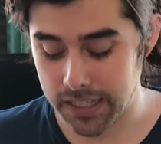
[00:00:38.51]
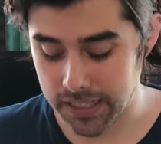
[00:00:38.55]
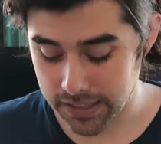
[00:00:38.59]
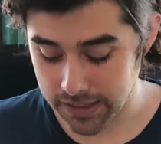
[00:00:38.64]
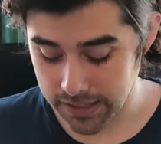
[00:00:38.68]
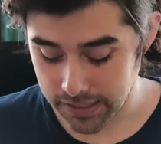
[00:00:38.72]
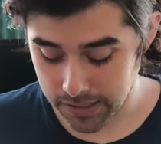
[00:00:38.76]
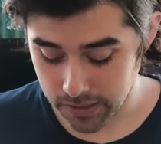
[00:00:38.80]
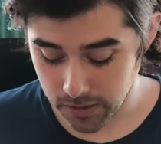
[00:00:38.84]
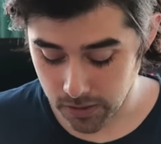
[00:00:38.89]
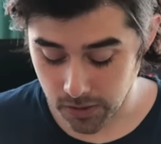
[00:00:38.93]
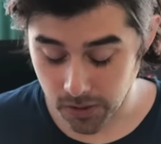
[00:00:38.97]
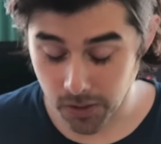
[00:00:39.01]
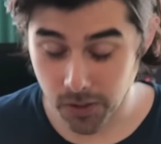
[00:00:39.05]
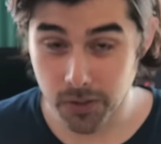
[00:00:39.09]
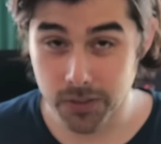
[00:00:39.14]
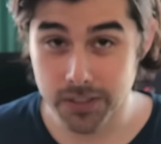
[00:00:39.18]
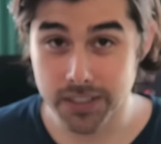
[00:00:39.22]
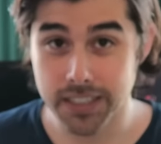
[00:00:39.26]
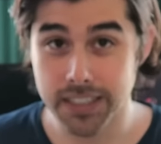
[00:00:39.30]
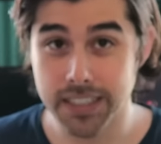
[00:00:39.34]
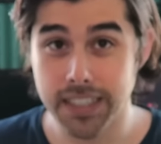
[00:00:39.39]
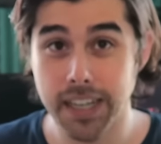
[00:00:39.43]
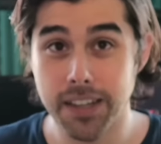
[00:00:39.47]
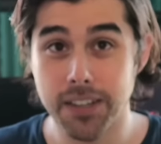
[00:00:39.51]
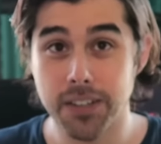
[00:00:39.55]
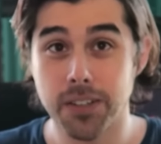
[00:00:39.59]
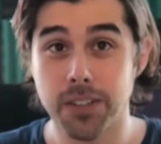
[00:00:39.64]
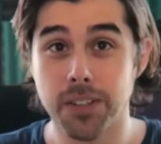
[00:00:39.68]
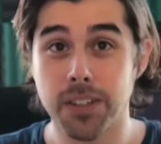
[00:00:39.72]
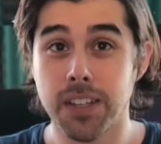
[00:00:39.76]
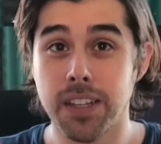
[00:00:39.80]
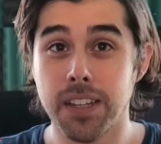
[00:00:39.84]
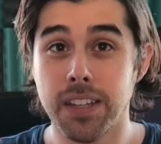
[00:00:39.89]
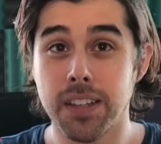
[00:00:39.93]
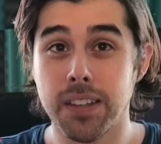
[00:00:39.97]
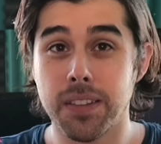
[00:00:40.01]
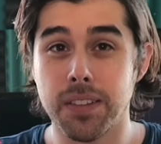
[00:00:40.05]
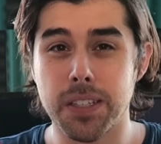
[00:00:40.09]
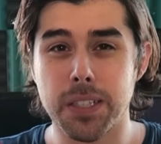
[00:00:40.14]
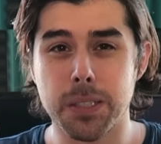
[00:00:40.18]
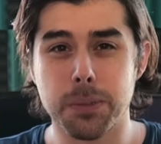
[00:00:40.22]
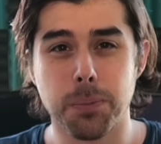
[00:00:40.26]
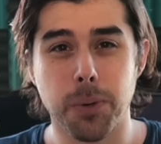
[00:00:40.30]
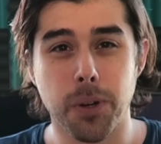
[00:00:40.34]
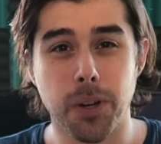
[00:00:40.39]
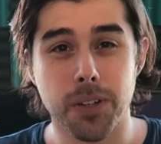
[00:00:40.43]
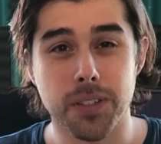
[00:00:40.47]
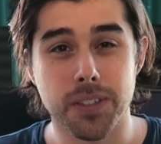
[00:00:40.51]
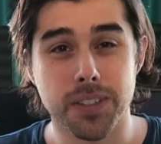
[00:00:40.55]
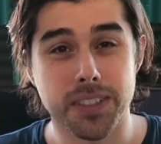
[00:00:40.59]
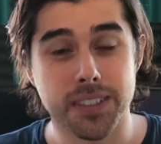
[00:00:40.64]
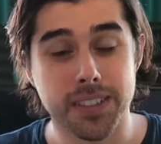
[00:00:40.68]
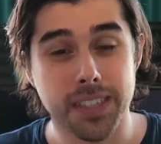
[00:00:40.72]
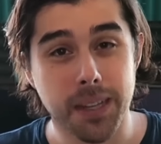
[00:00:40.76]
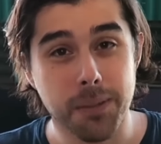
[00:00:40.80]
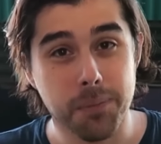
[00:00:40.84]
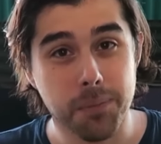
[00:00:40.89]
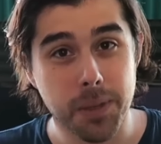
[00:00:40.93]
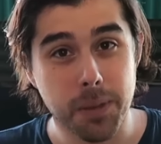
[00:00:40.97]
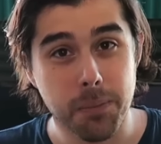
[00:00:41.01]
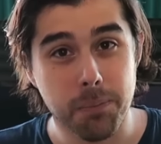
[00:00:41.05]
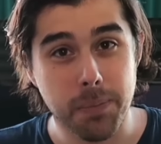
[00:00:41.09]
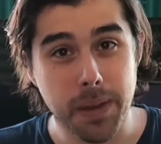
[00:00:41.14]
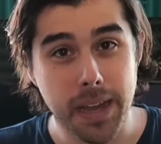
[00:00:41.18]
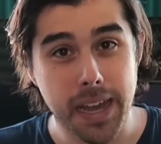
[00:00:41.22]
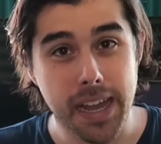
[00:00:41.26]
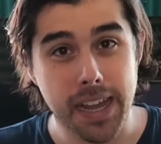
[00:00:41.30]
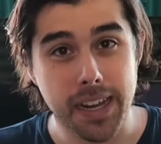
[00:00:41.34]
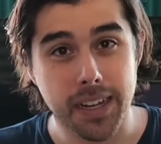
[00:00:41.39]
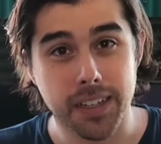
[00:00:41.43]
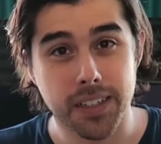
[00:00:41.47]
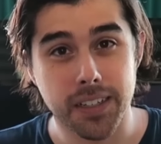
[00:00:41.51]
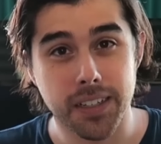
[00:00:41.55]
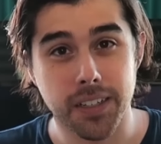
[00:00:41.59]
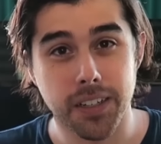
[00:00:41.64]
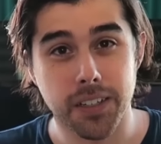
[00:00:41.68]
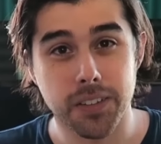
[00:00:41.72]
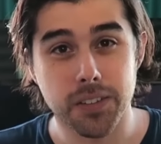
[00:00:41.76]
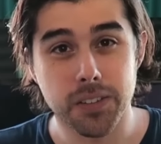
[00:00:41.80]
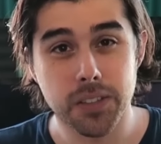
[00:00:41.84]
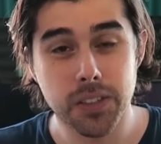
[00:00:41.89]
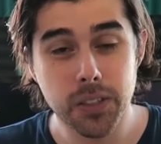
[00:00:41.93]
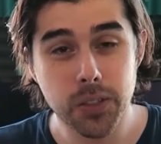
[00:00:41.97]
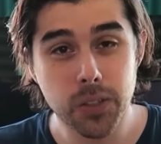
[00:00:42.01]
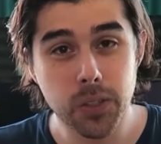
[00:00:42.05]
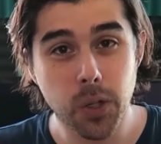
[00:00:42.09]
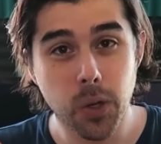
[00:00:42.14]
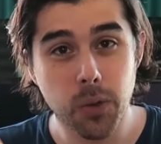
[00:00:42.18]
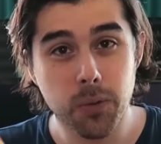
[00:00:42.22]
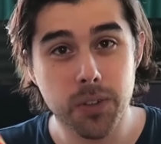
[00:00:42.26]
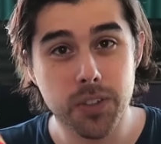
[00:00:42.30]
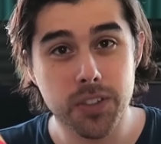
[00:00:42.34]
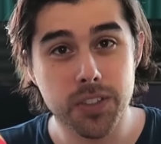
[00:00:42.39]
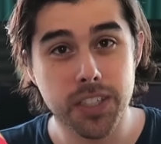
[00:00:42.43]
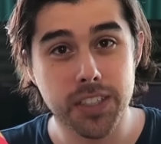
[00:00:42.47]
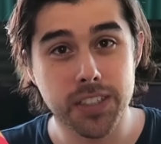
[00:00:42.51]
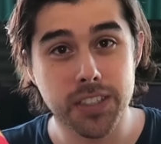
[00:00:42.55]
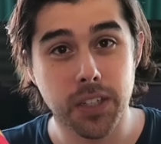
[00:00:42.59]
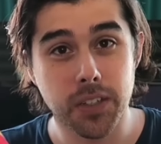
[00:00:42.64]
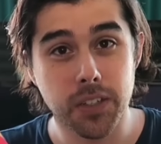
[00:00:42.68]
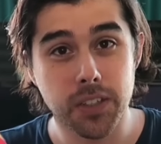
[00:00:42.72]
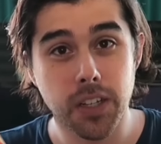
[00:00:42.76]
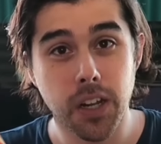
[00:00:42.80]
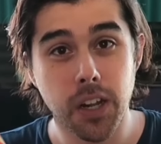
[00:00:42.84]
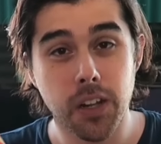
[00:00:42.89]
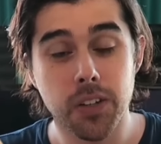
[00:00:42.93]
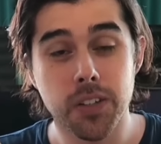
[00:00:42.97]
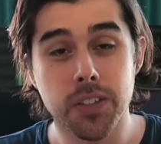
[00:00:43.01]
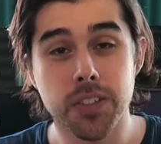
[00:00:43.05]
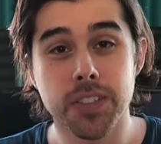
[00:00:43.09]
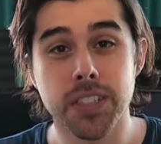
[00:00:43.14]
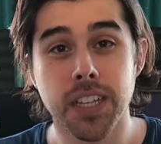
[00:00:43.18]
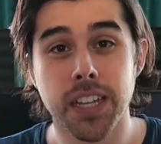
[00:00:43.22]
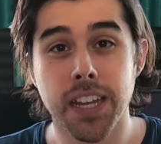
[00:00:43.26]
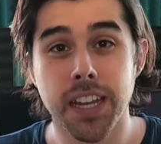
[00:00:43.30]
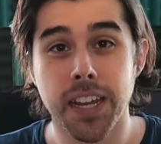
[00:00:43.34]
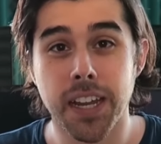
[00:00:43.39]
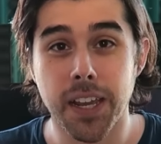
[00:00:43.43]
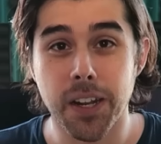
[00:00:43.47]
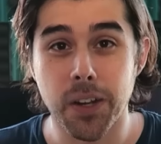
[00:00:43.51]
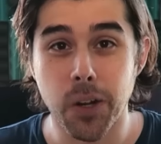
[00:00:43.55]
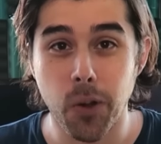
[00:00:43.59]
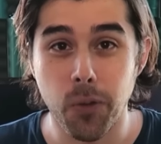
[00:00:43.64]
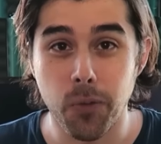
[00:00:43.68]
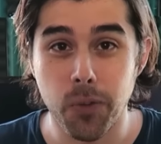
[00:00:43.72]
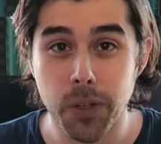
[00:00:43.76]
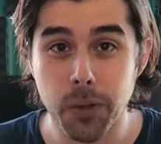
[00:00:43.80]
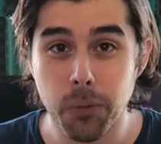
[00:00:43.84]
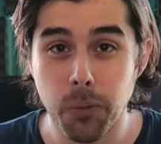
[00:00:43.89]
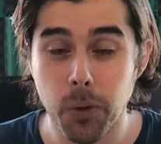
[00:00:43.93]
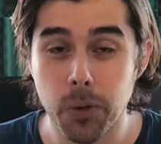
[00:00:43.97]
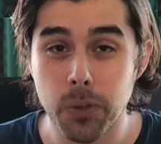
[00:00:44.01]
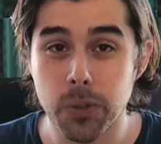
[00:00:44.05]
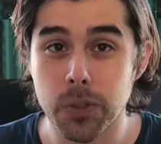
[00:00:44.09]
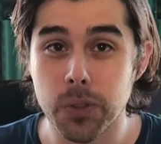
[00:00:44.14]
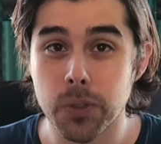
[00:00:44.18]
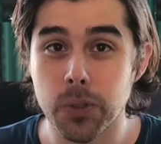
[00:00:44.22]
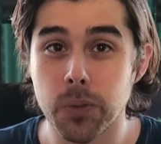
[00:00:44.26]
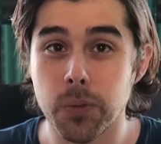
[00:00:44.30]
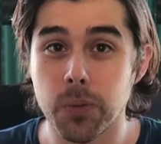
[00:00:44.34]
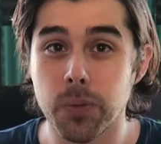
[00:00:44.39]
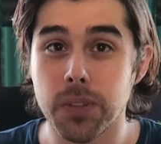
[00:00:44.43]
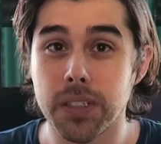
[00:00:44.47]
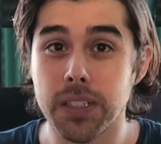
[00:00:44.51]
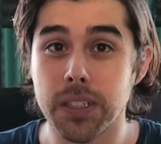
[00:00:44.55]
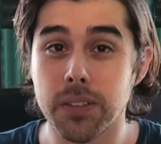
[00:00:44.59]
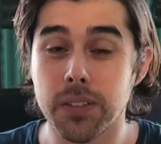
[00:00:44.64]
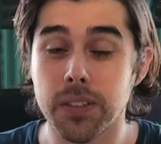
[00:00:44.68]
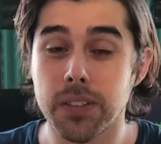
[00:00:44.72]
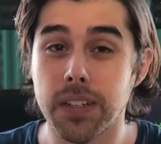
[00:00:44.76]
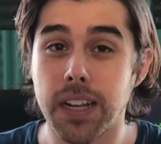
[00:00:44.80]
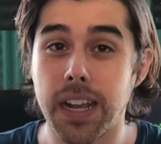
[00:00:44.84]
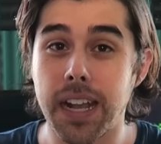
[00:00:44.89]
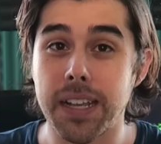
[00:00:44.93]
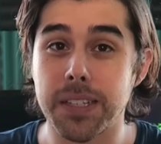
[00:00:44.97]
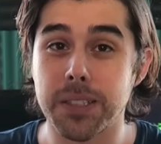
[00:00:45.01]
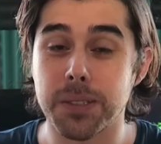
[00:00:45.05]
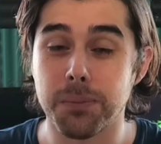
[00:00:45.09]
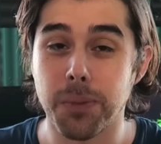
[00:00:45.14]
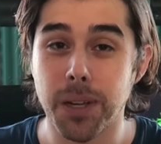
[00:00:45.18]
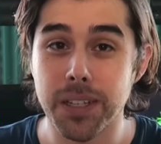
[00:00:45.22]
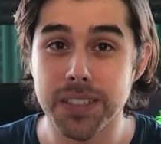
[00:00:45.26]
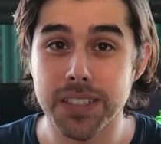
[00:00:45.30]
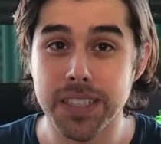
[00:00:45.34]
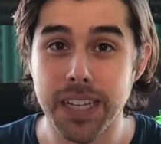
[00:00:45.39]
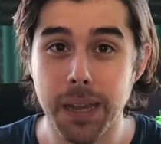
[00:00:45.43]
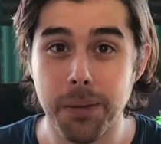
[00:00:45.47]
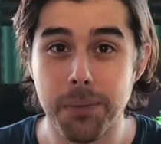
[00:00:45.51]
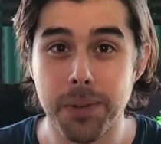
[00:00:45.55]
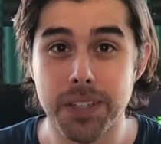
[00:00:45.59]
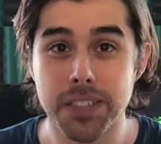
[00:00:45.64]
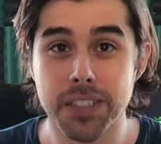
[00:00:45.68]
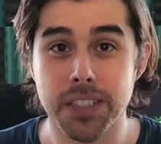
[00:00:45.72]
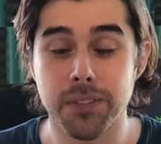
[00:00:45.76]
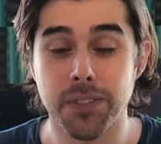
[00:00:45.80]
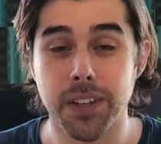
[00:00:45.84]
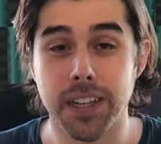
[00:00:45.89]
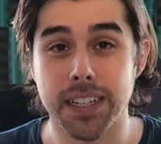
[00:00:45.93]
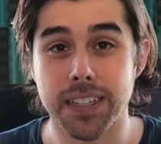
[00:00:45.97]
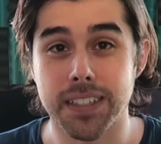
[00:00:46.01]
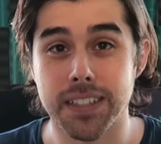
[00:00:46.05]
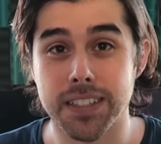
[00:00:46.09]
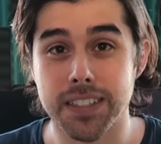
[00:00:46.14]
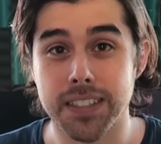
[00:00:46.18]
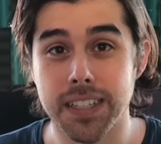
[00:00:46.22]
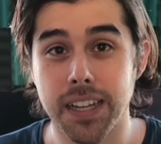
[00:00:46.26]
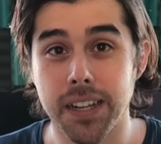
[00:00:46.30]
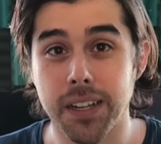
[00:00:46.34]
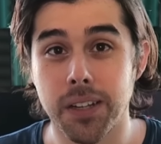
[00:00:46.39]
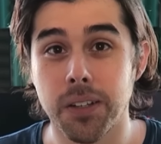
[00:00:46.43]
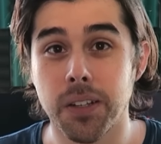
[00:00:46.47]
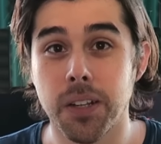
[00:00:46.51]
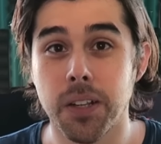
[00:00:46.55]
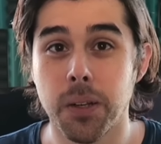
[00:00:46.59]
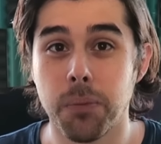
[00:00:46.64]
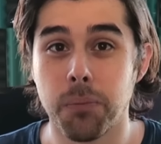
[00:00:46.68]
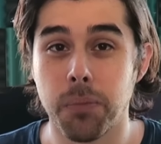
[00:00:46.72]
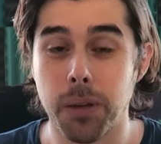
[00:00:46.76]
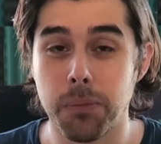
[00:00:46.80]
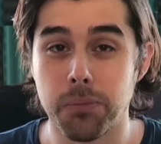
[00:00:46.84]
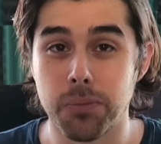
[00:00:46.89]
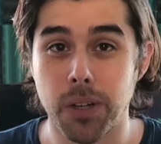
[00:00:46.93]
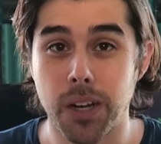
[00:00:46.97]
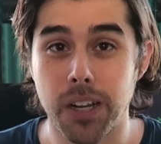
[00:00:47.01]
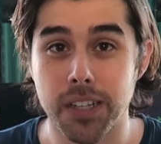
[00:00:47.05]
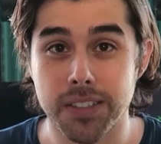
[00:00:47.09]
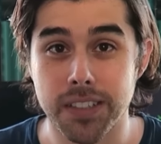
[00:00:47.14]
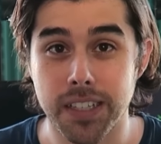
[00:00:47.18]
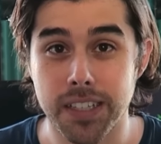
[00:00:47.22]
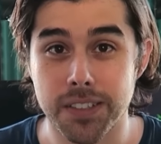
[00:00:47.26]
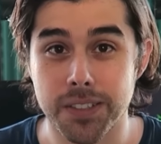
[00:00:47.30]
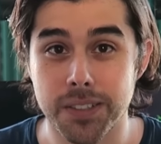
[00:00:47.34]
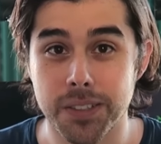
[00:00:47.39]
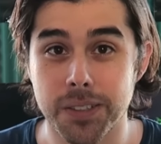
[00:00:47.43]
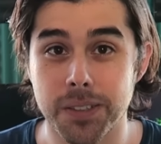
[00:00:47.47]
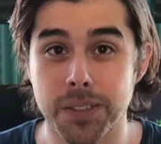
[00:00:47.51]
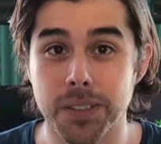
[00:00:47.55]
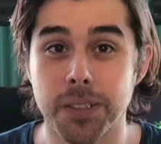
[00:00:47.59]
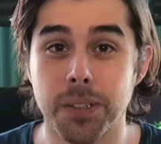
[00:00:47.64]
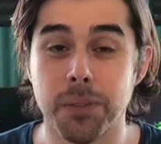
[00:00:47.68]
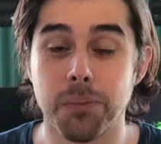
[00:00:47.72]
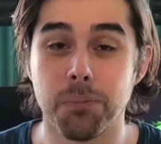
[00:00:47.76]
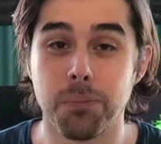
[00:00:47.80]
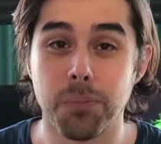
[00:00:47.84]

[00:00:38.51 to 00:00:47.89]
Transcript: I think altogether, these parts set me back a little over $600 and hopefully won't do near as much damage if I can sell my processor,